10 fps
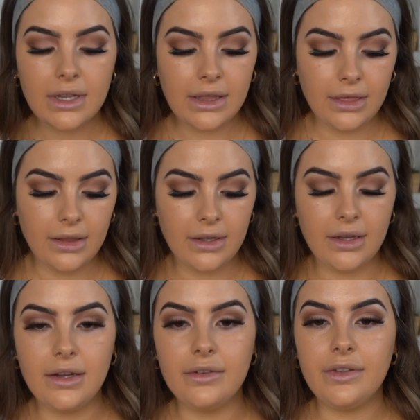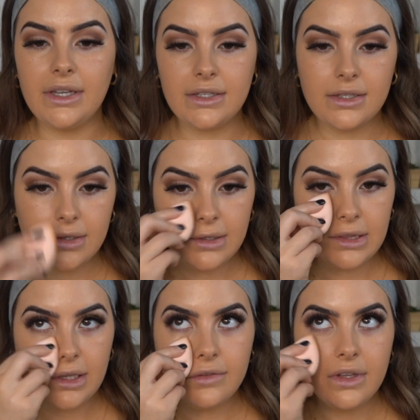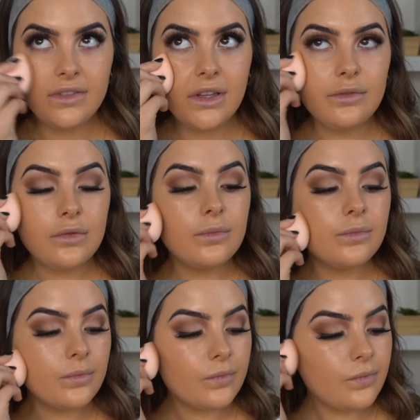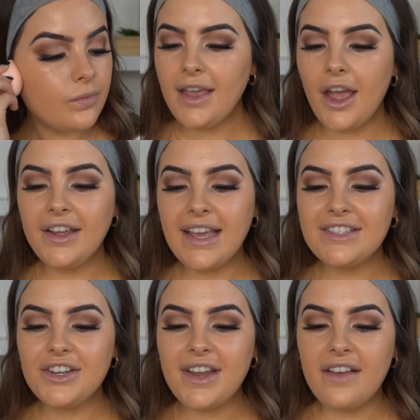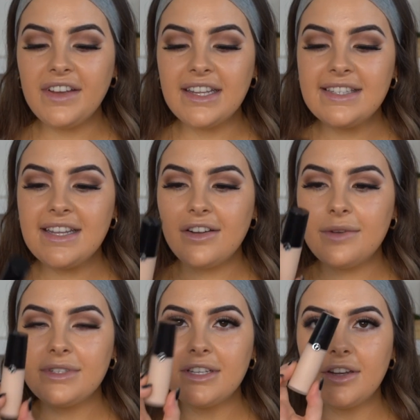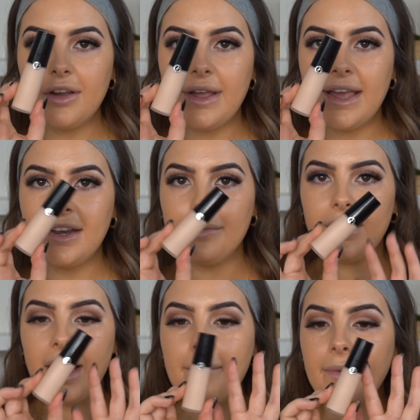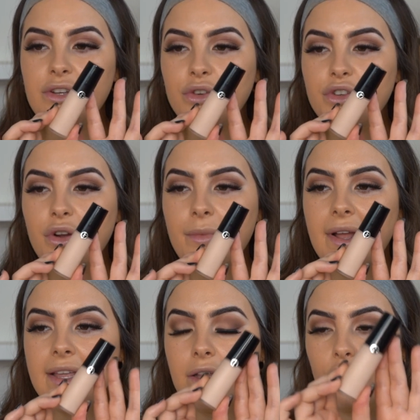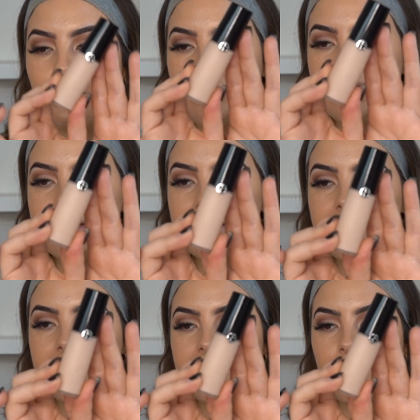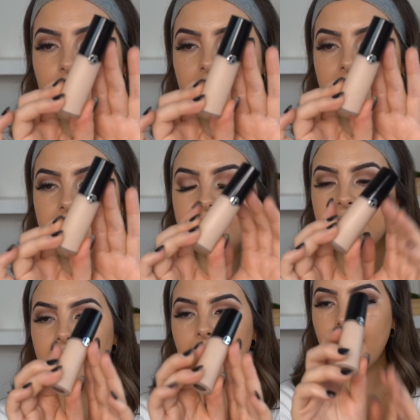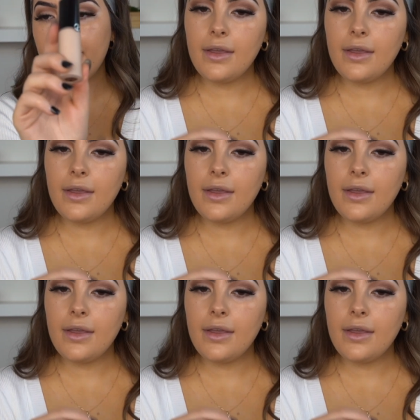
I love it. Love, love, love. Okay, so now for concealer, I'm just going to go ahead and apply my Giorgio Armani Luminous Silk Concealer.